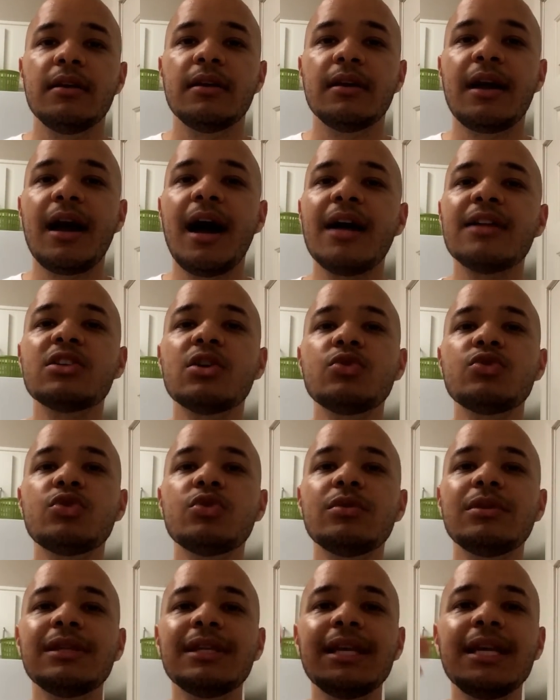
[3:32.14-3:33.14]
God told
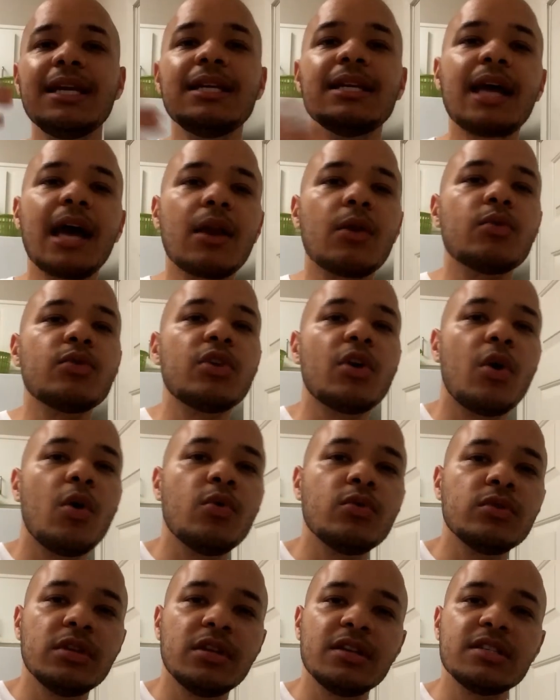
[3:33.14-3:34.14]
you lean not on your
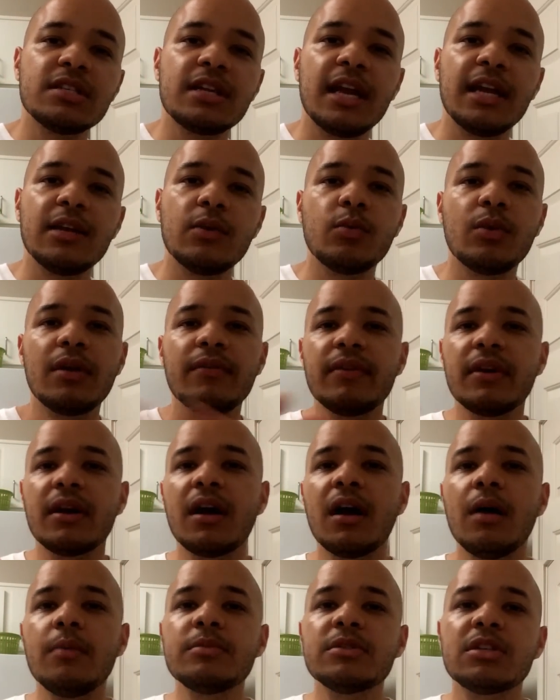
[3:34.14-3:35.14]
own understanding. Whenever it
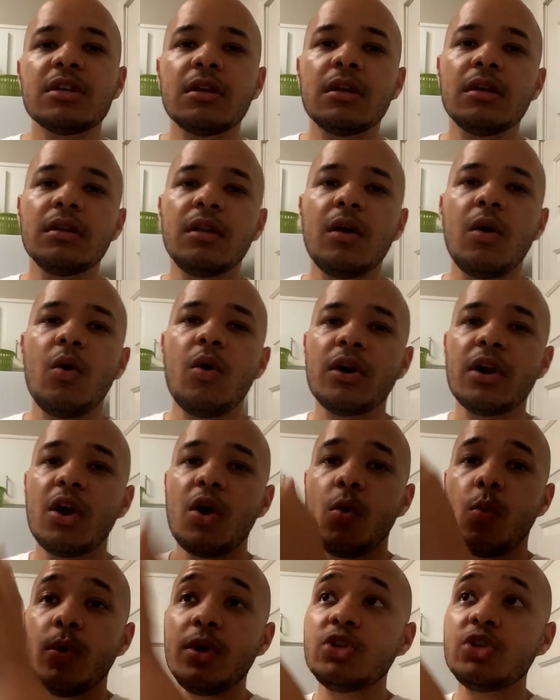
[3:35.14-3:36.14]
comes to the Lord,
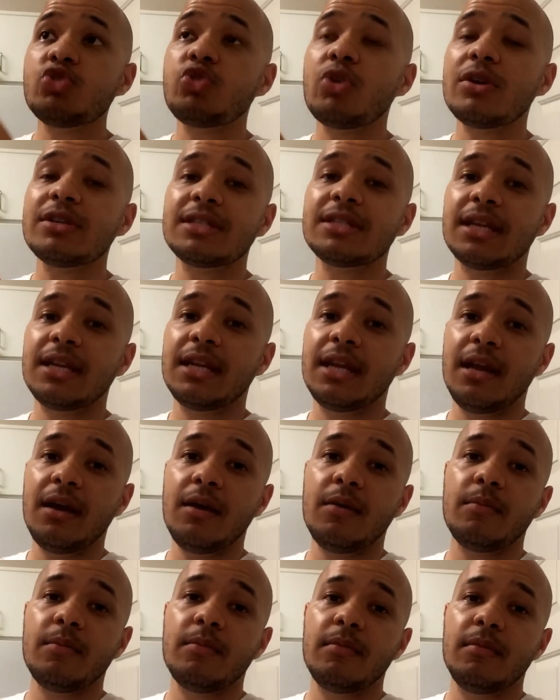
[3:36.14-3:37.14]
we trust in
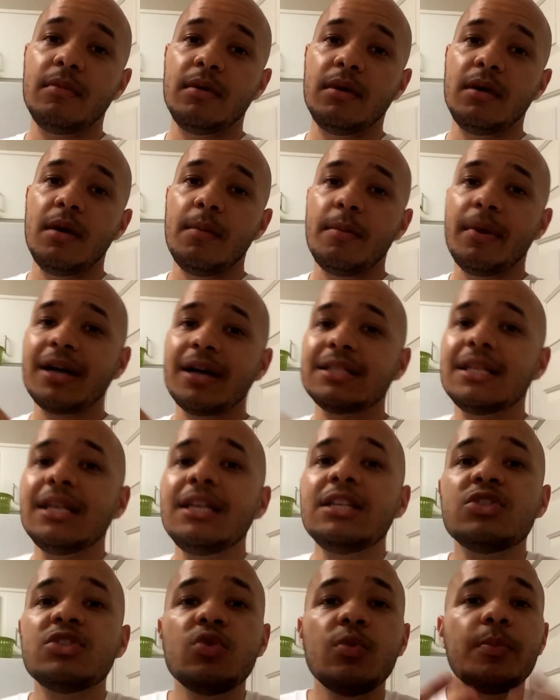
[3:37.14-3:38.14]
Him because
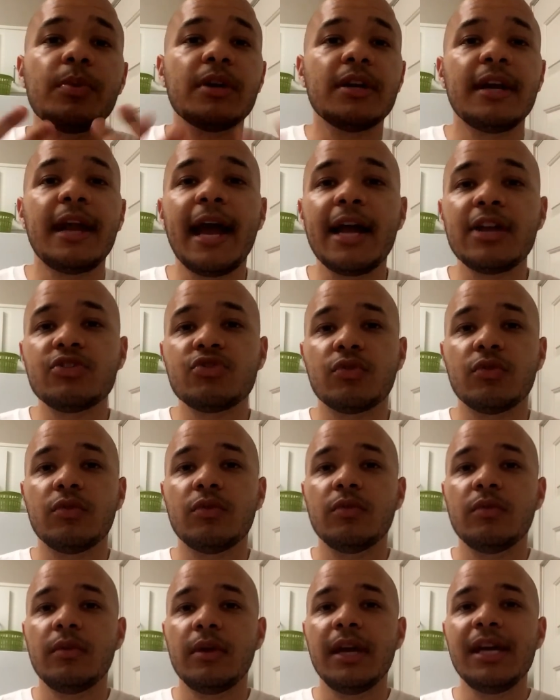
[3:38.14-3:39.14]
he's supernatural.
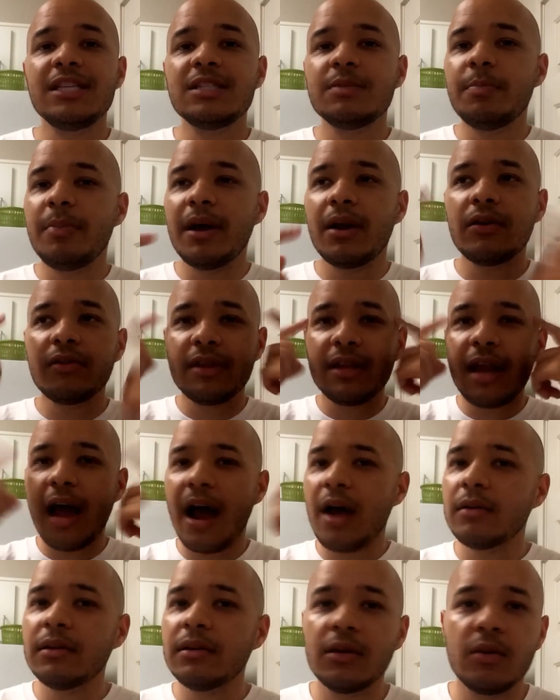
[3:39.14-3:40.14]
He's better than
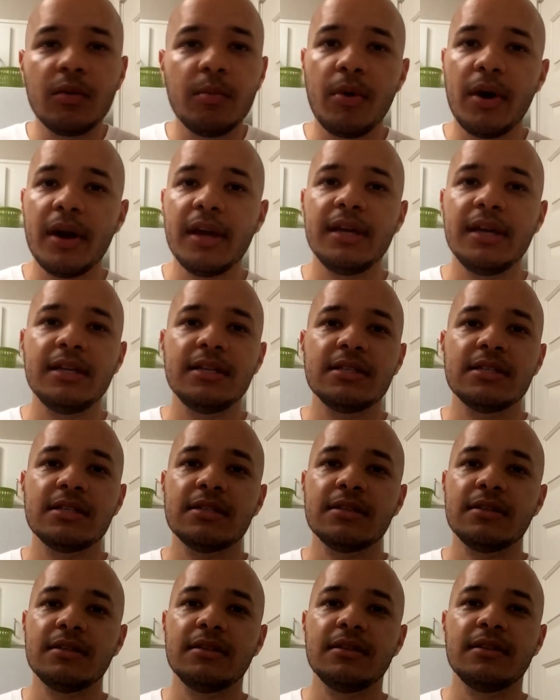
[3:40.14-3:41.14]
our little
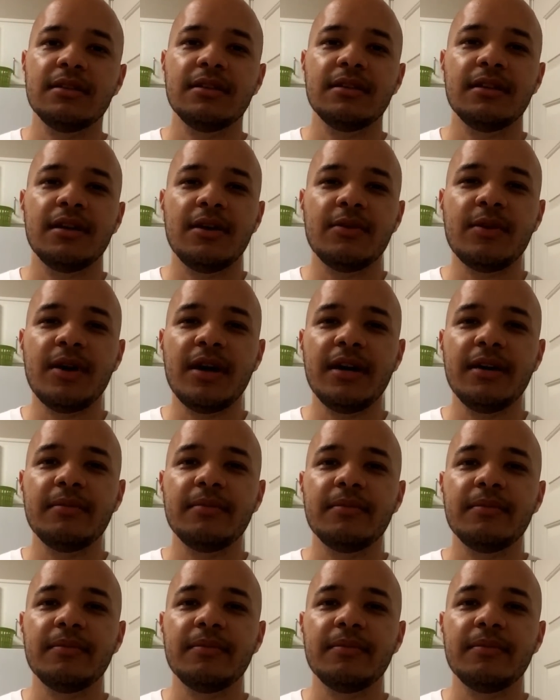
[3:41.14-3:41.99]
brains. All right?